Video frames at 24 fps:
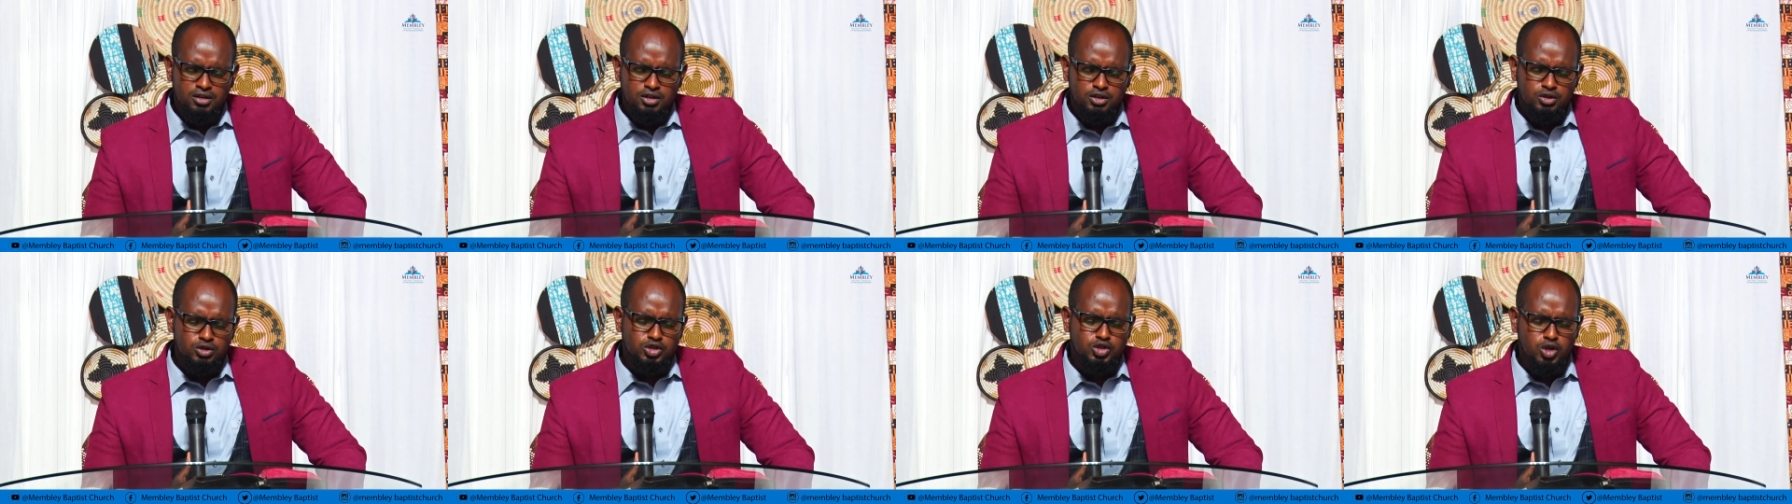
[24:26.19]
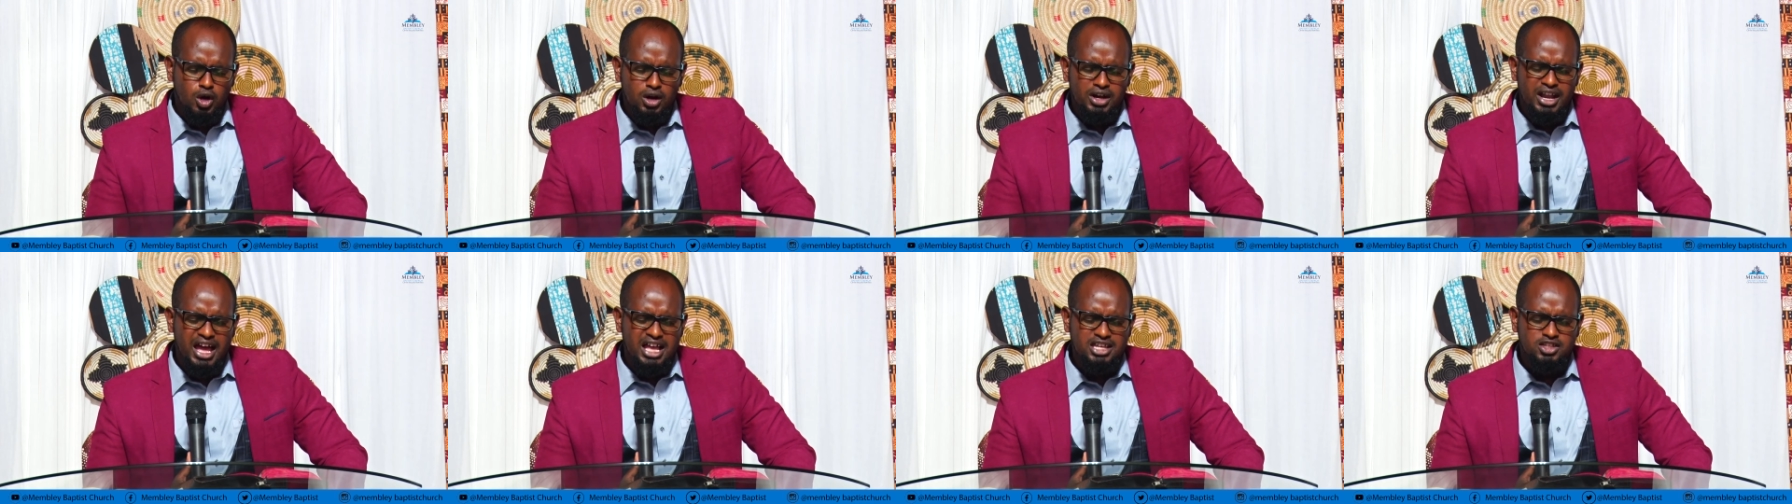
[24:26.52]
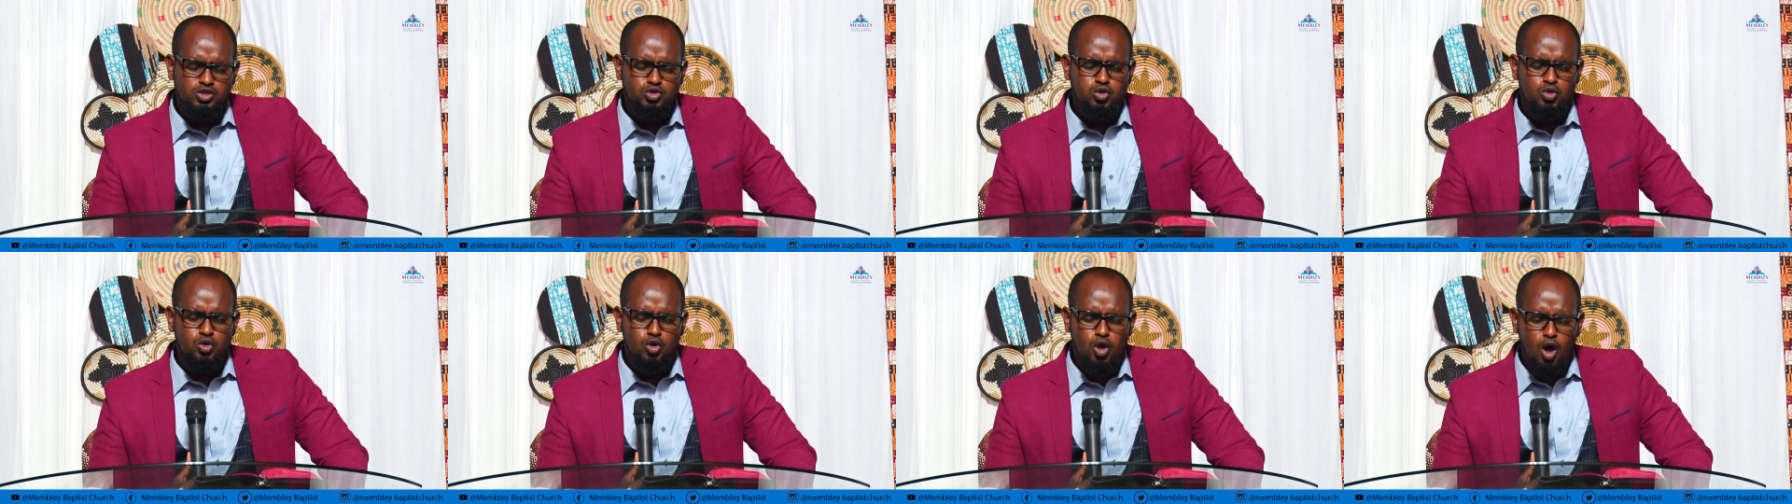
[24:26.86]
You told us
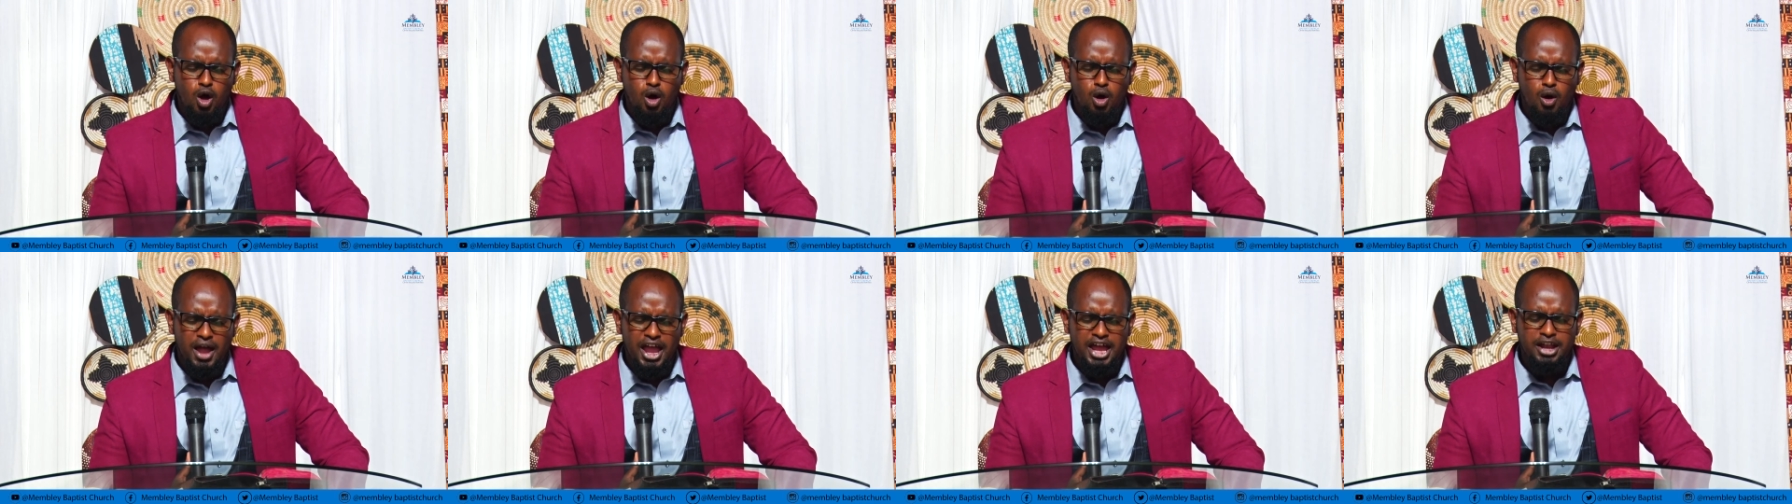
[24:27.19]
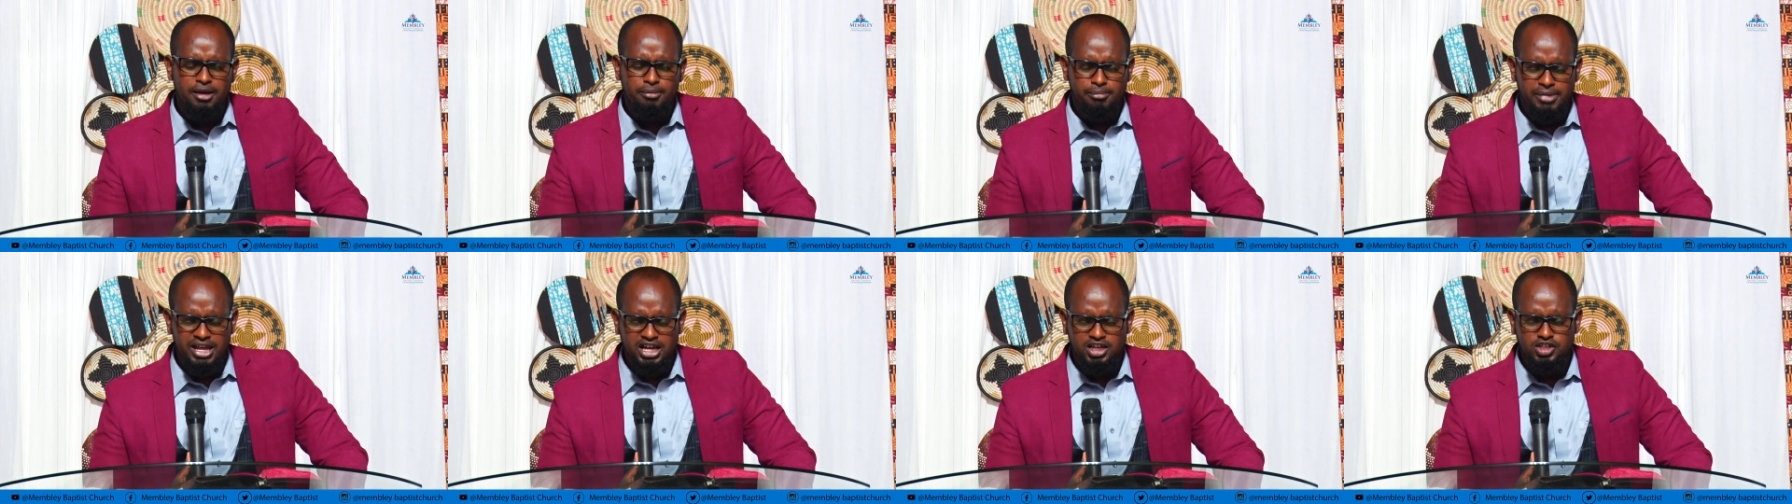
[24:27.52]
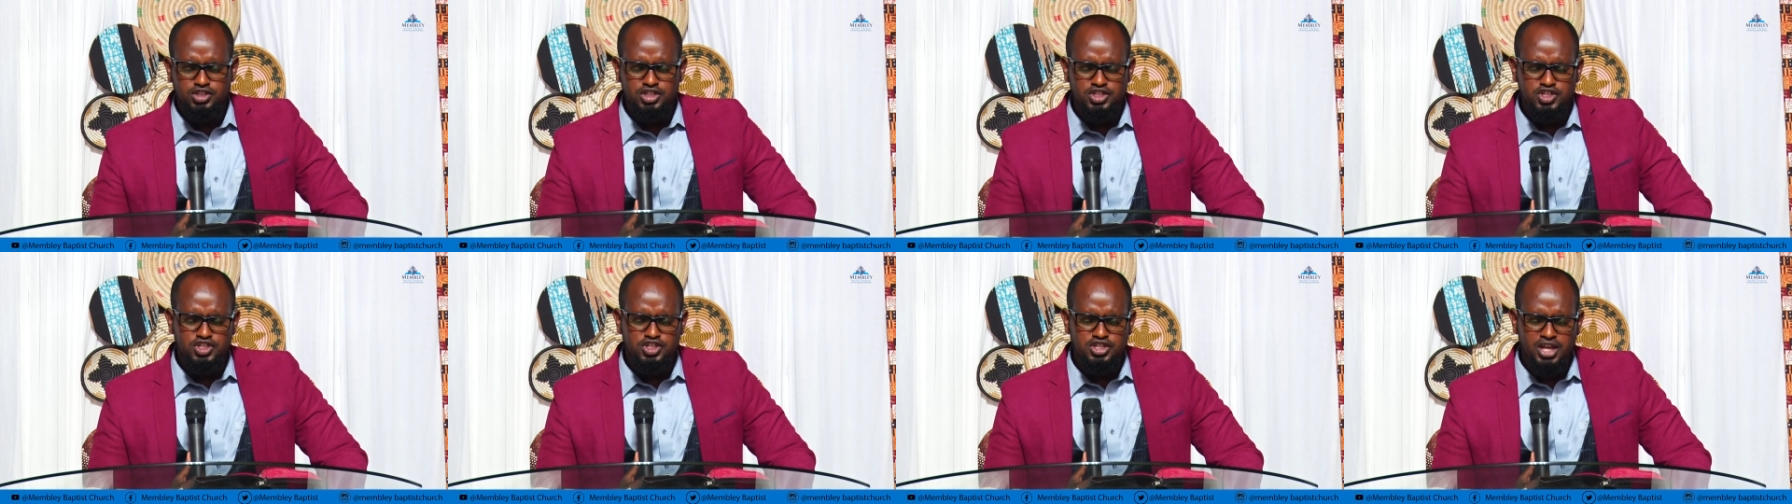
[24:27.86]
to go and make
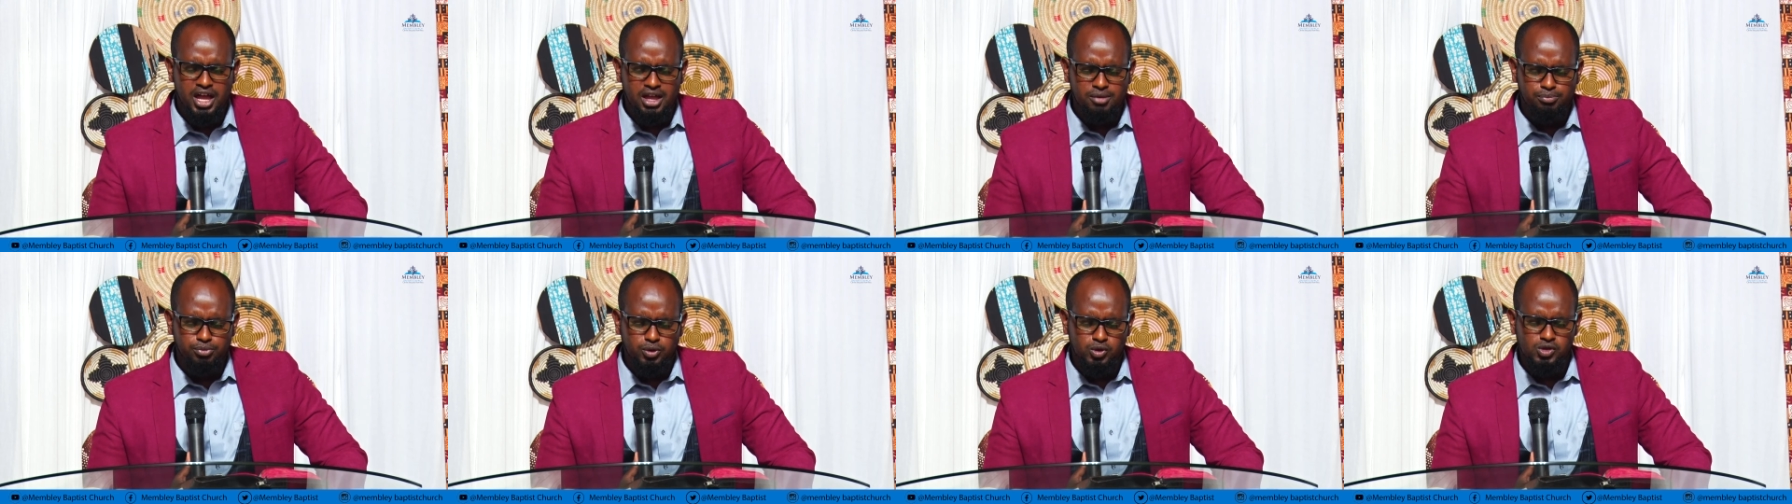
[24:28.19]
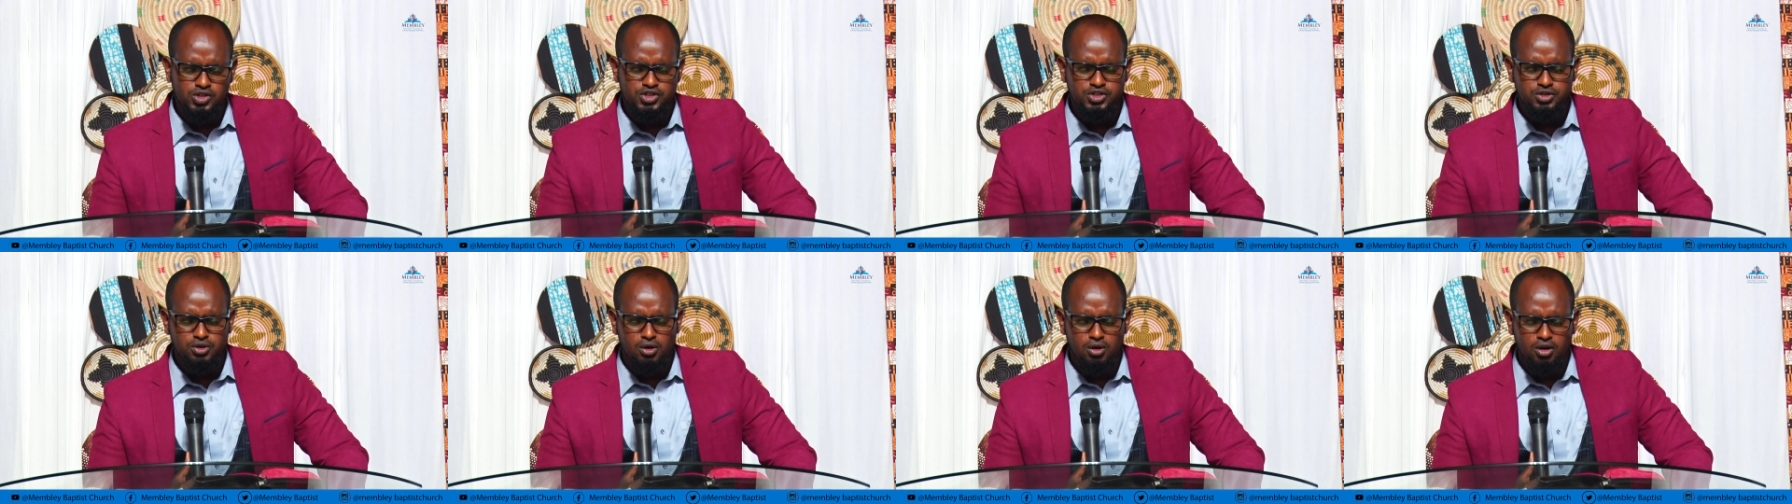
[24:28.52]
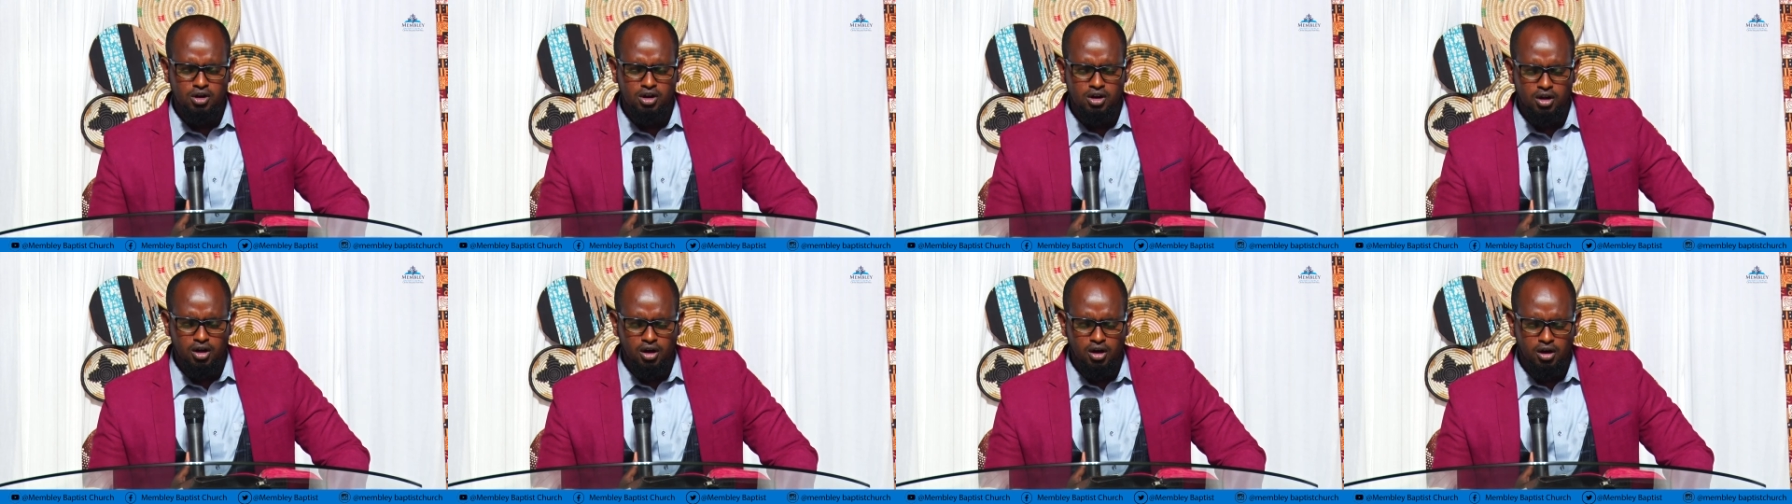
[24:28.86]
disciples, O
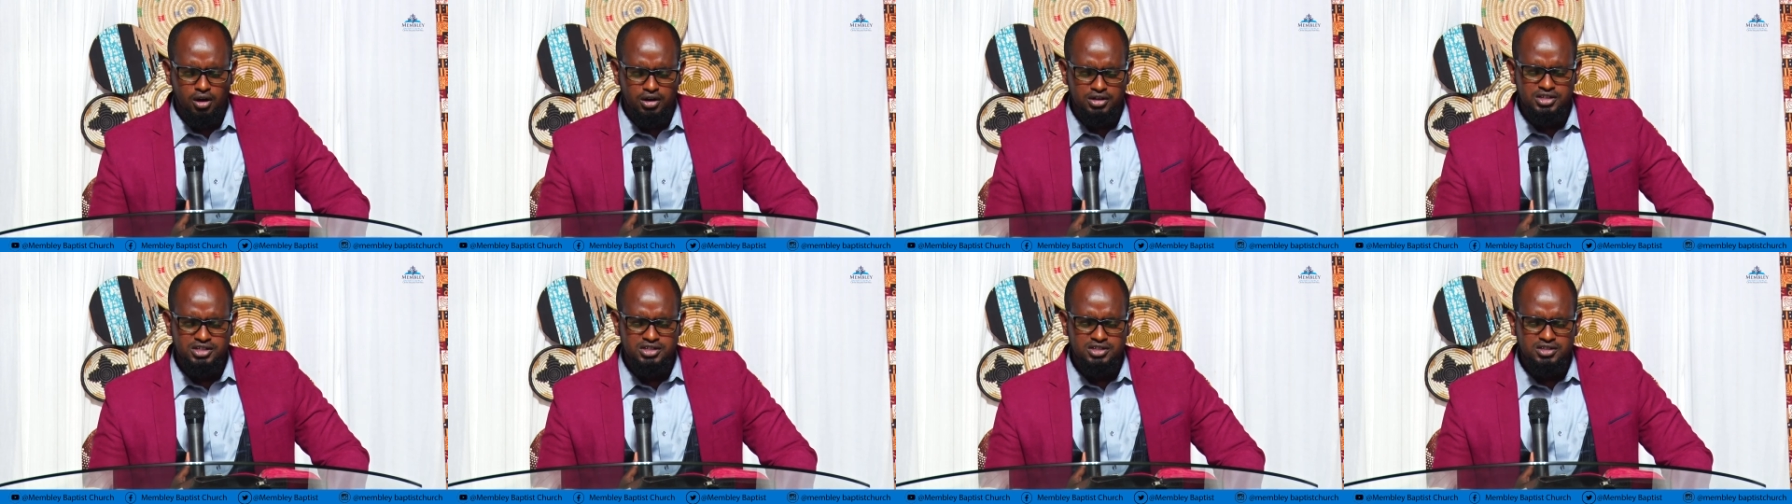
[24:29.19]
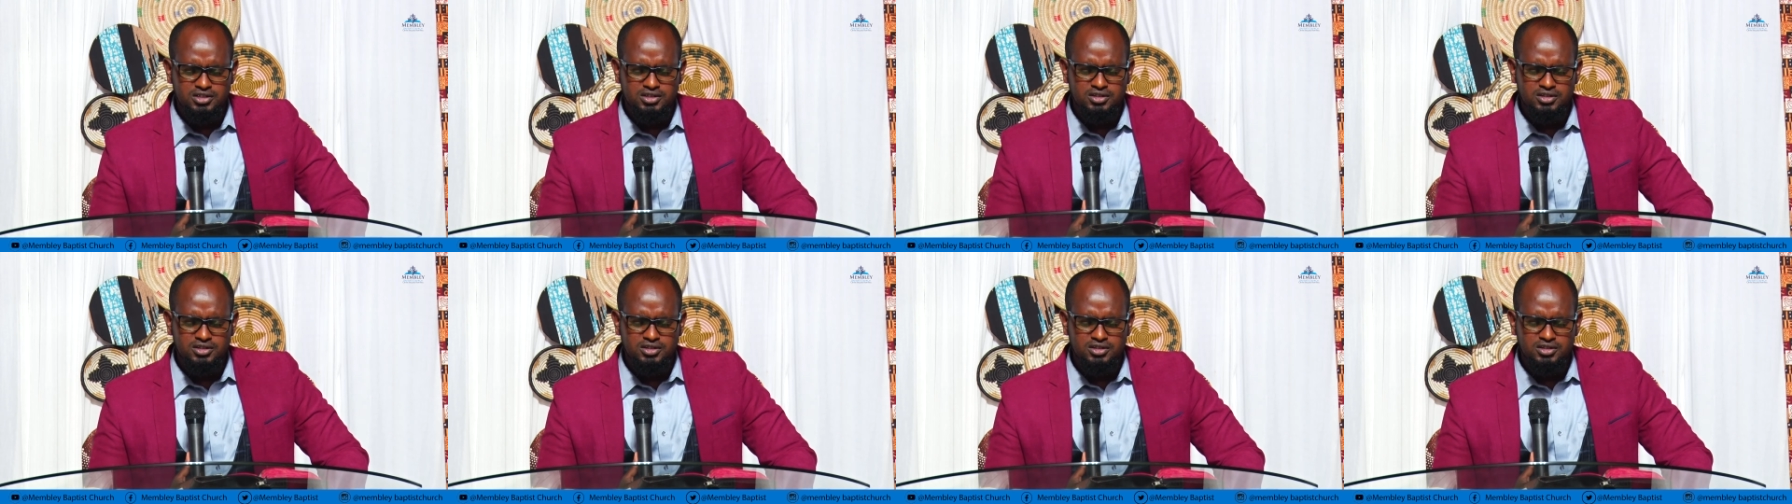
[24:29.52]
Lord.